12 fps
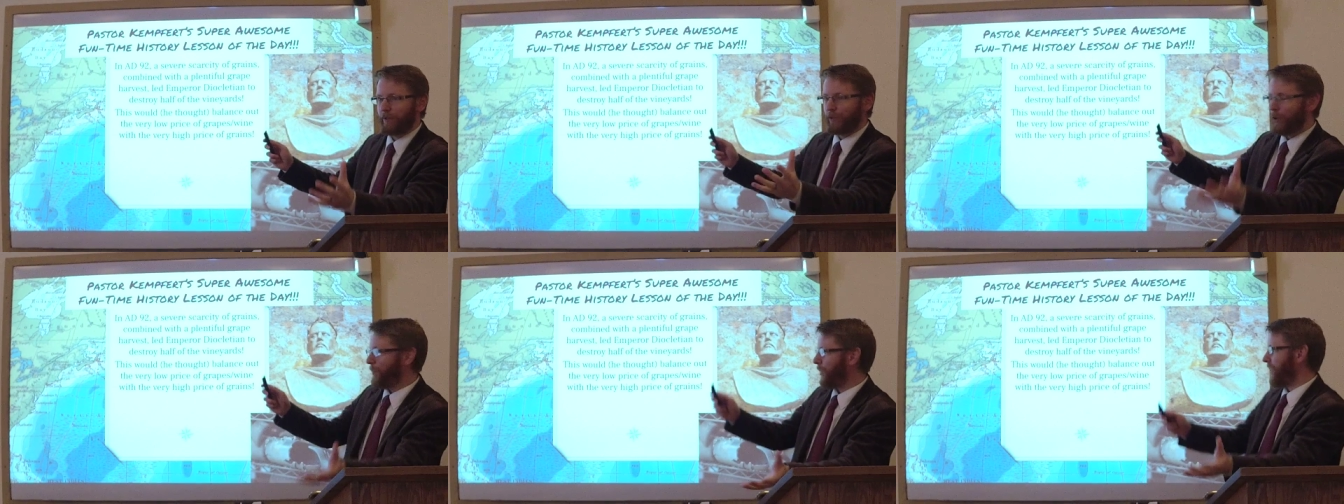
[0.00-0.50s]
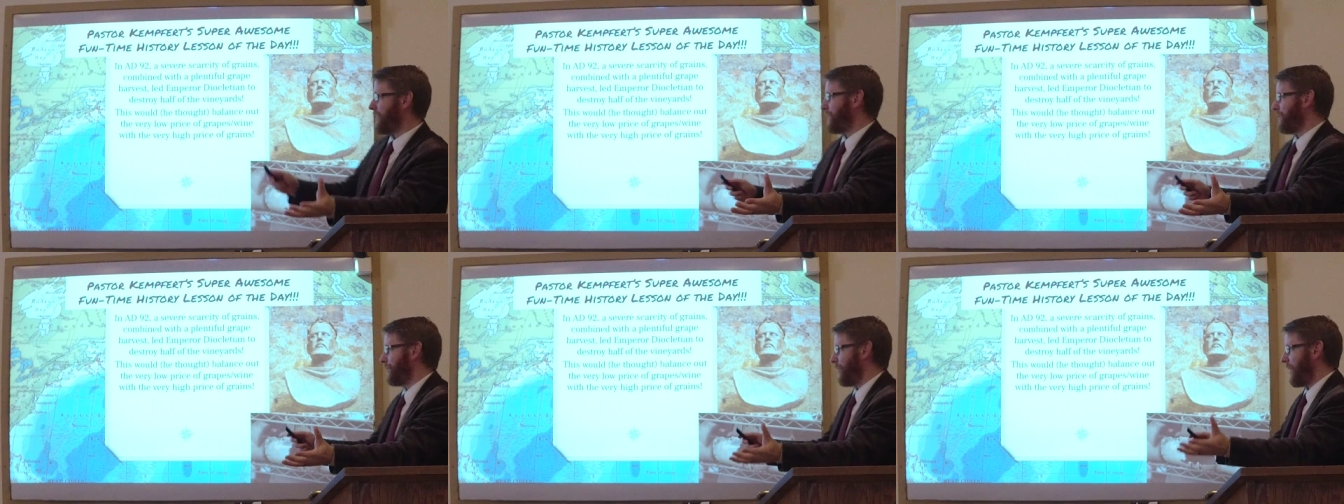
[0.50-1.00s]
the low price
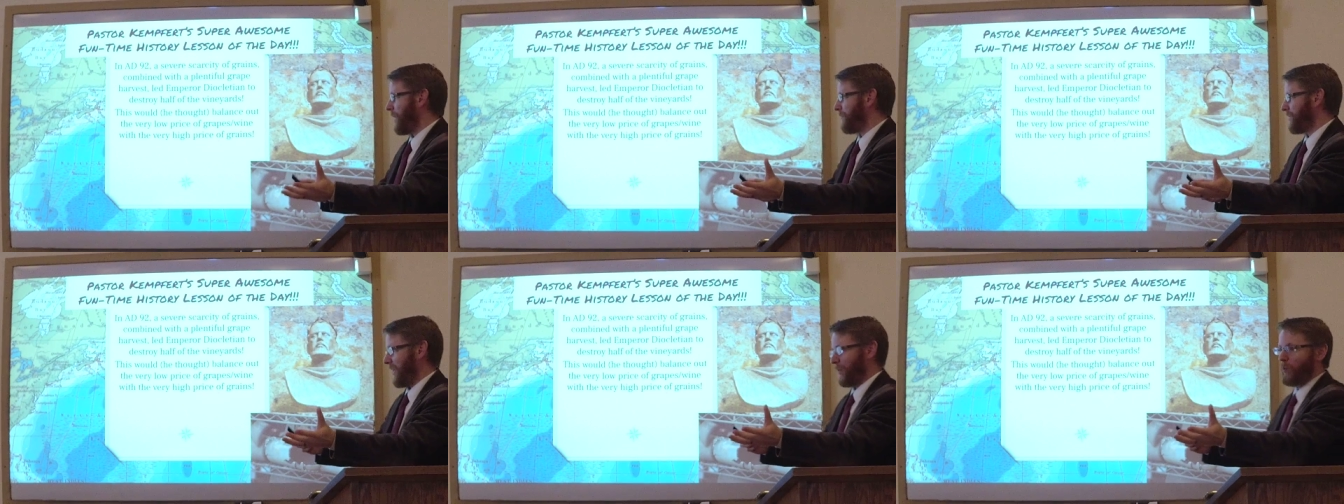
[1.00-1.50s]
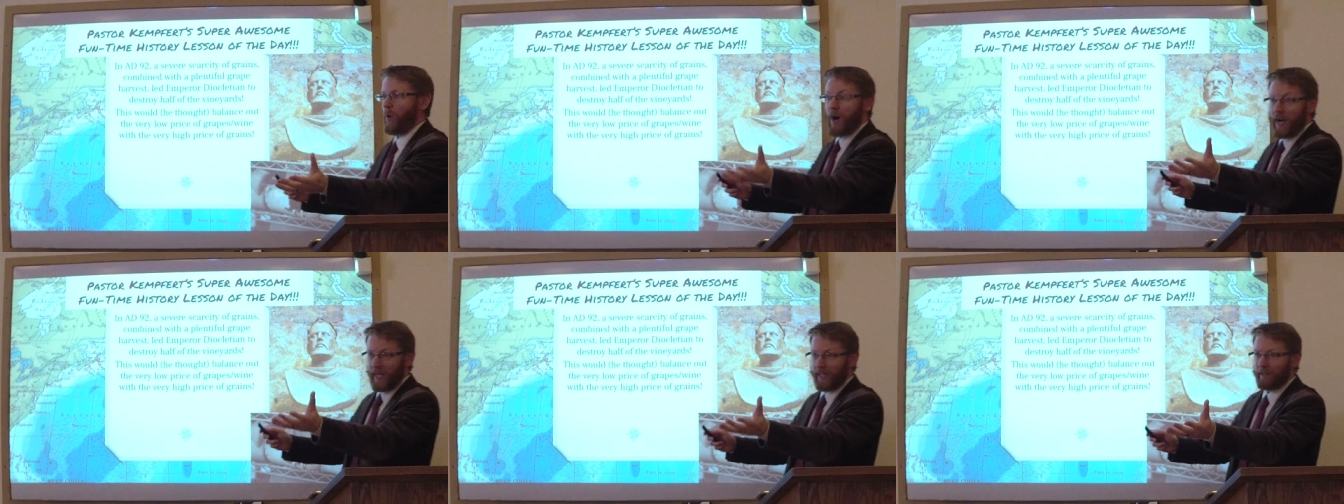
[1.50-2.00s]
of grapes and
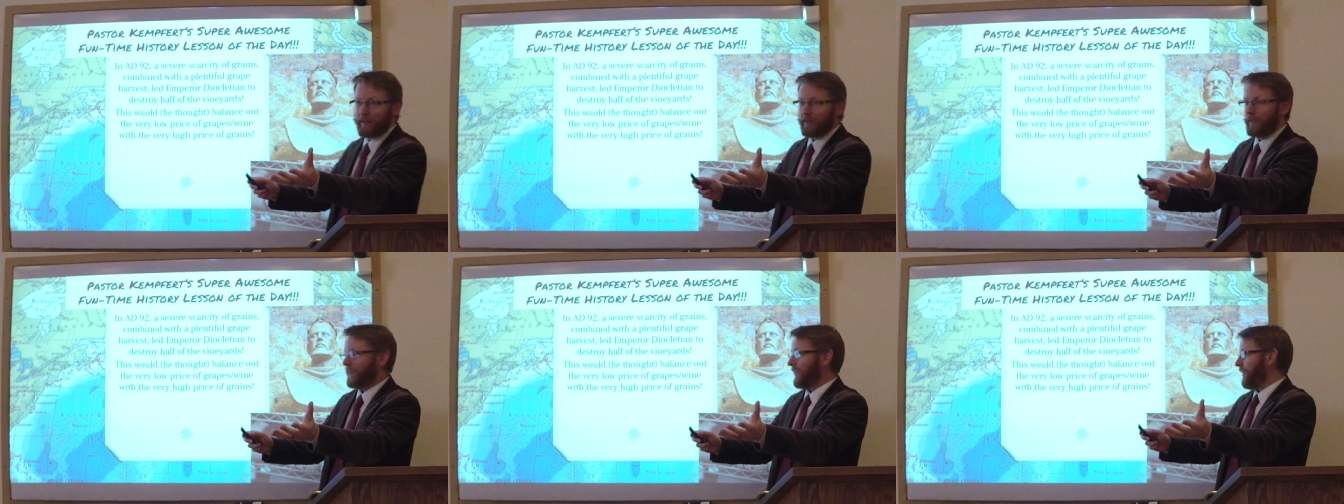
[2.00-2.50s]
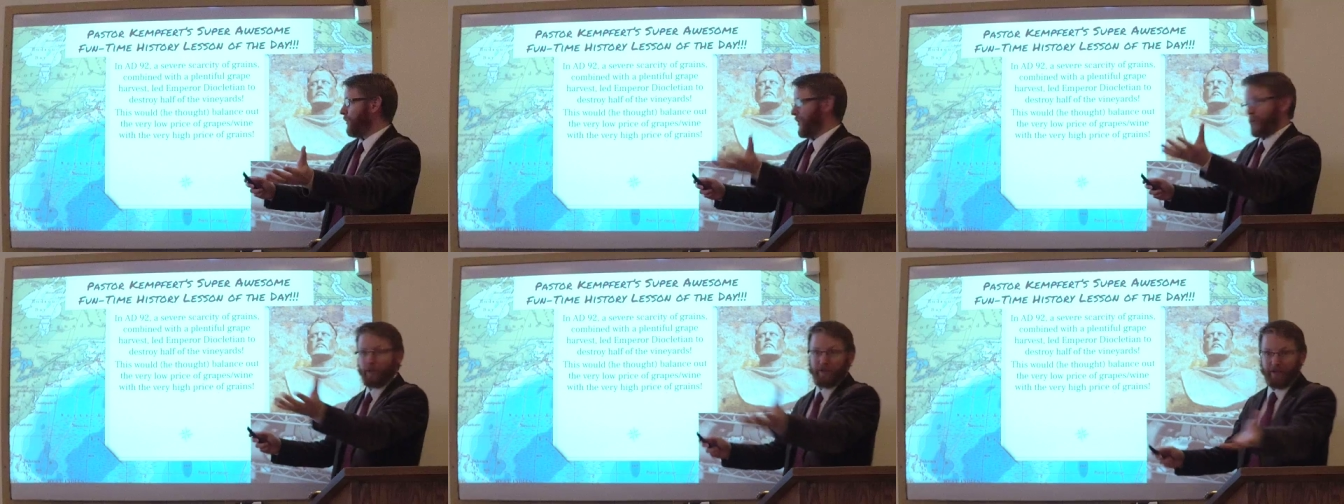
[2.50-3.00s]
wine,
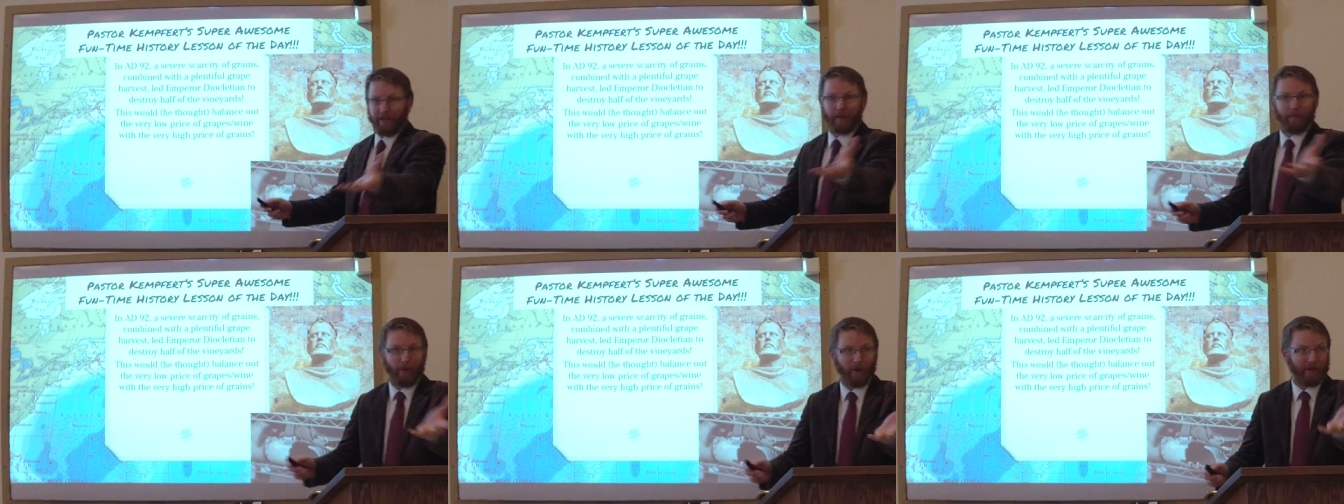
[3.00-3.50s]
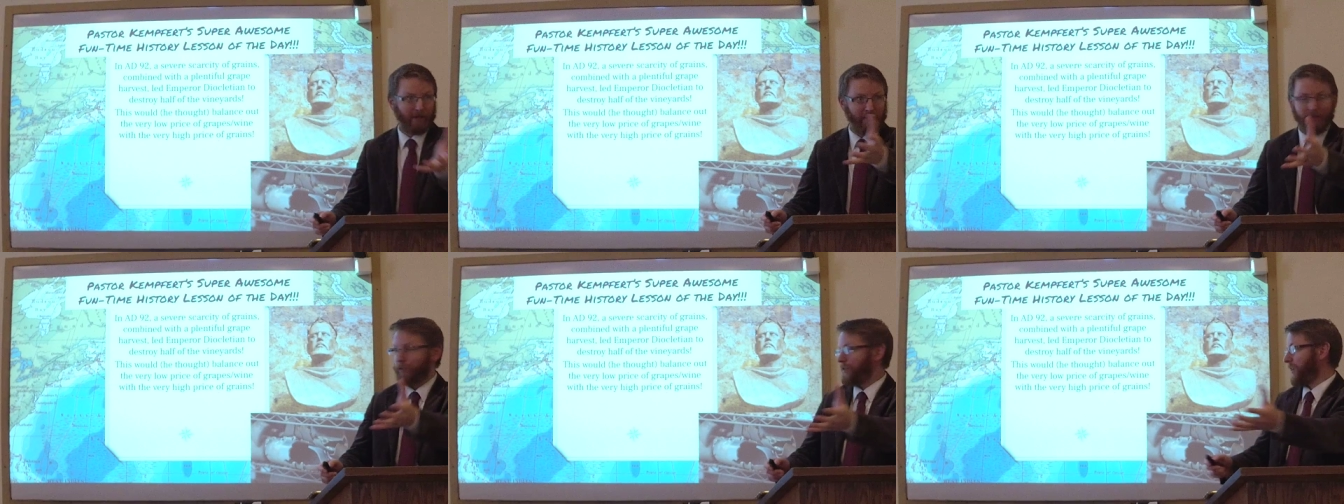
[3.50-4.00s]
which was a very important
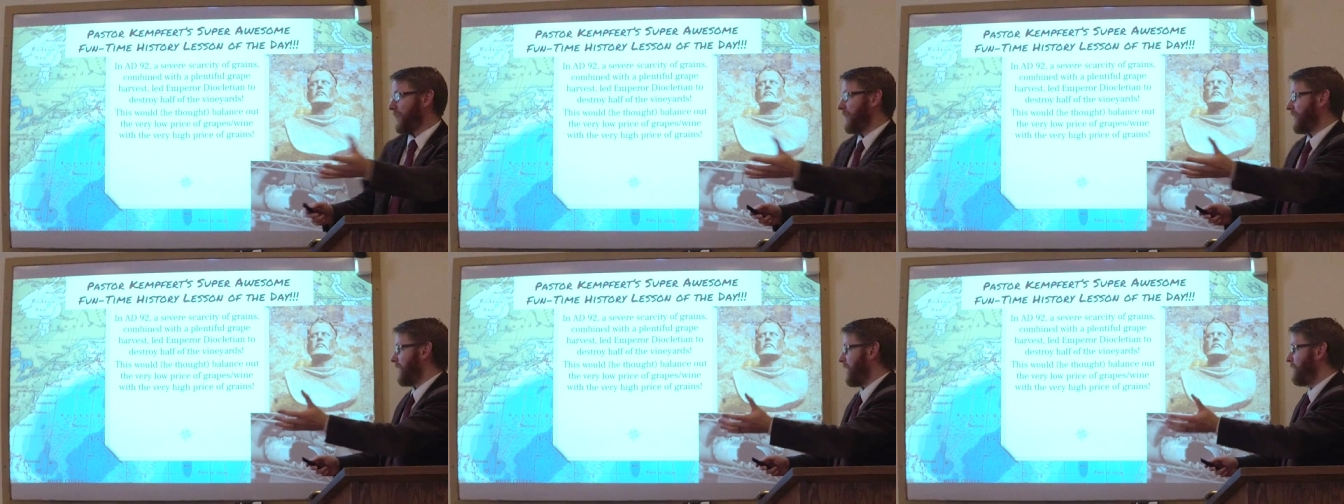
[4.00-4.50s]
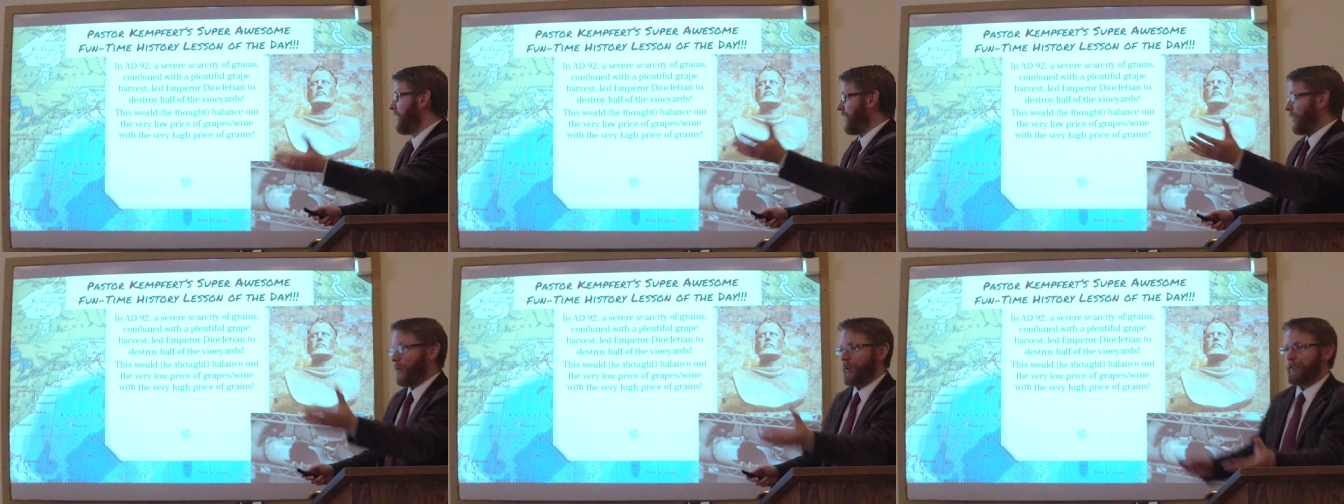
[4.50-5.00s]
industry at that time,
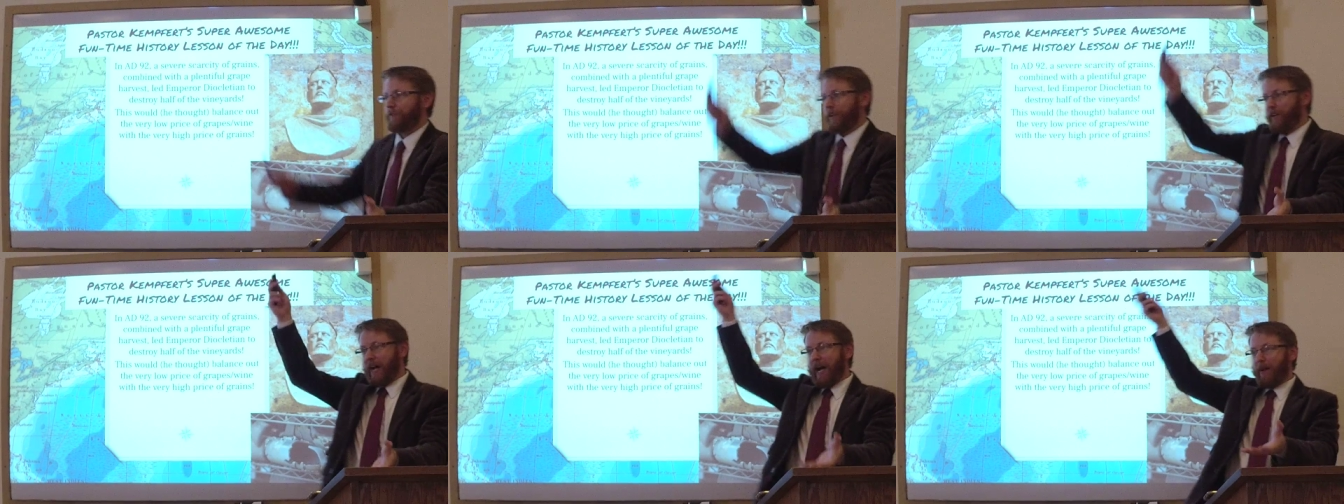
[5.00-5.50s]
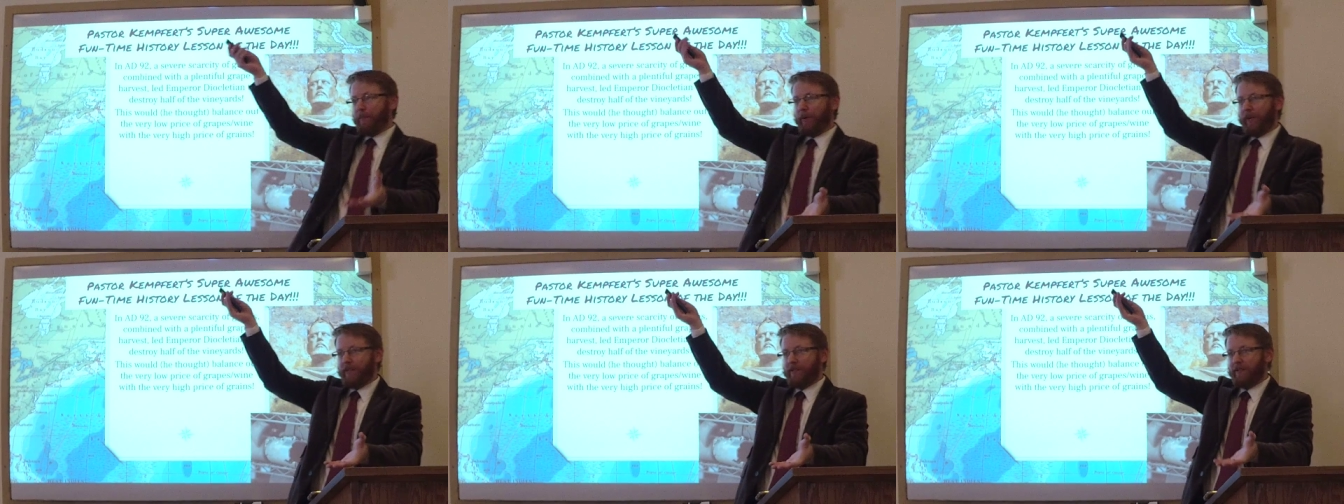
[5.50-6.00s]
with the very high
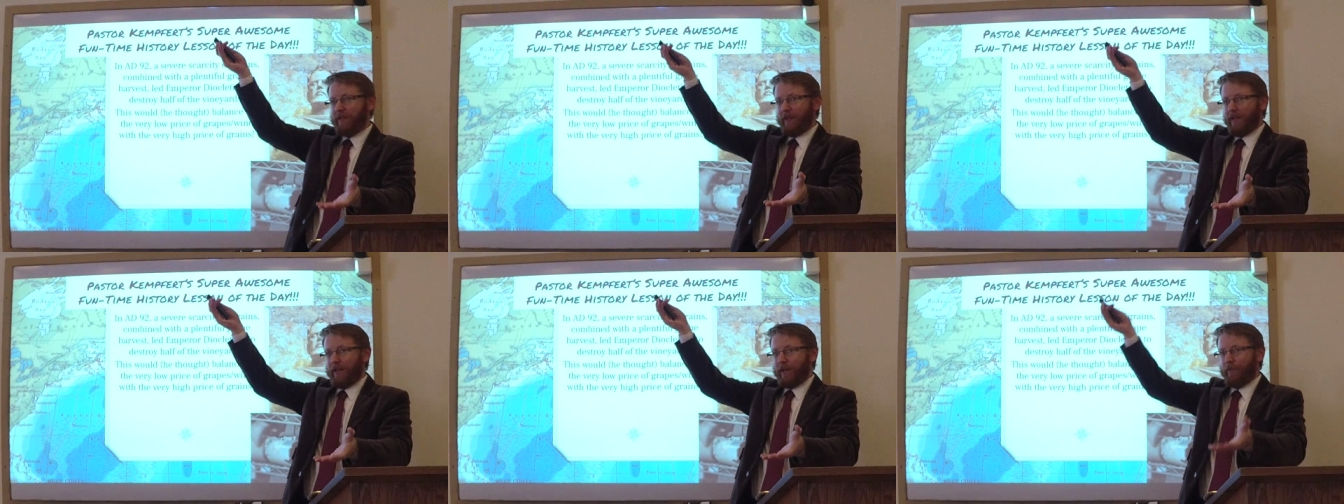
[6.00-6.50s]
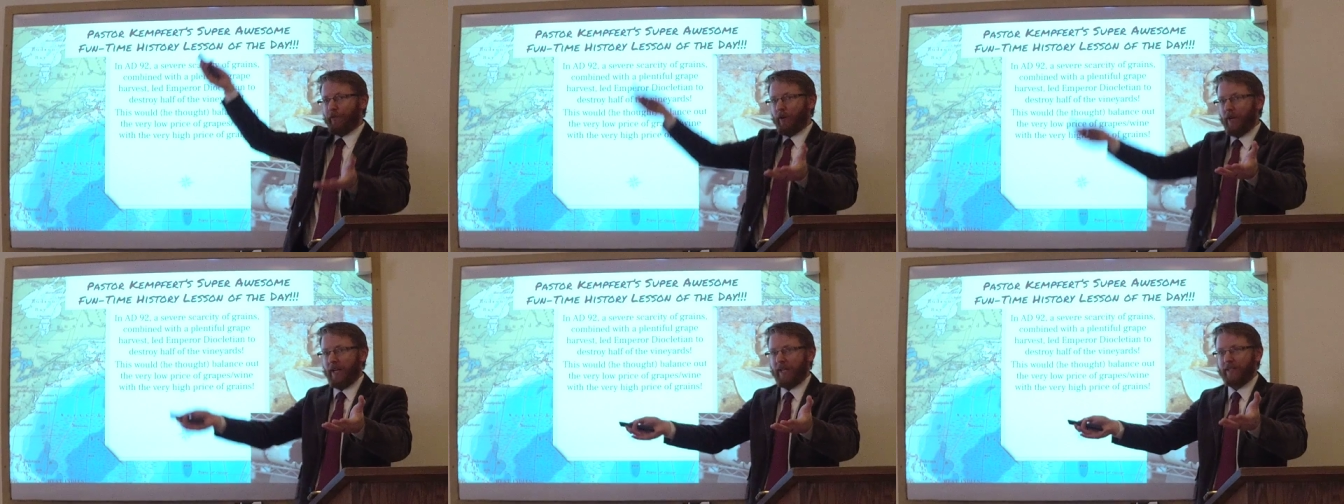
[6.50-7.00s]
price of
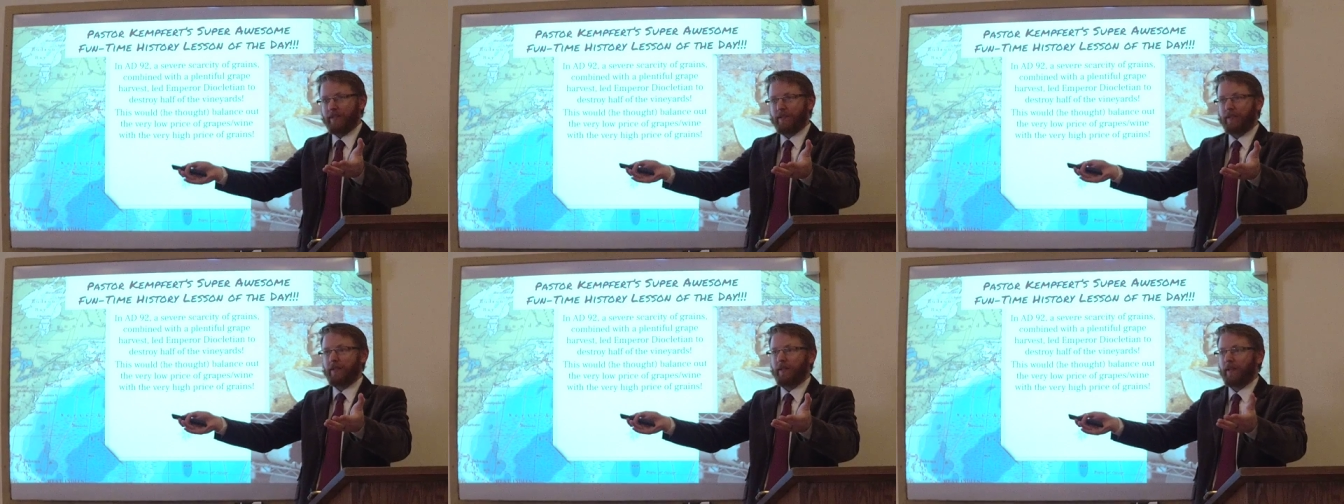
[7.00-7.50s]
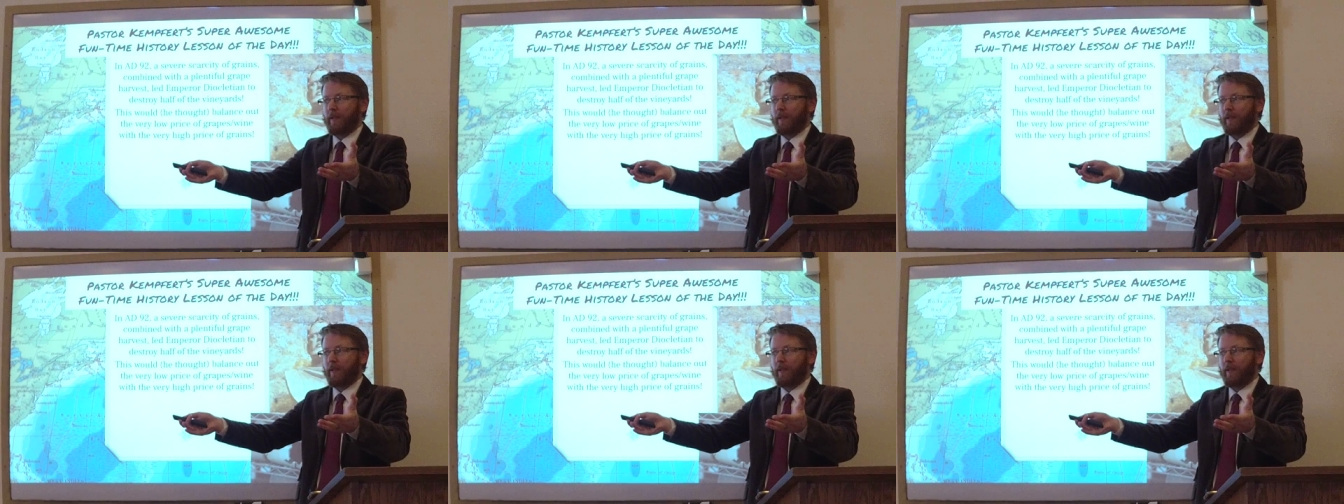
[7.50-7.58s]
grains.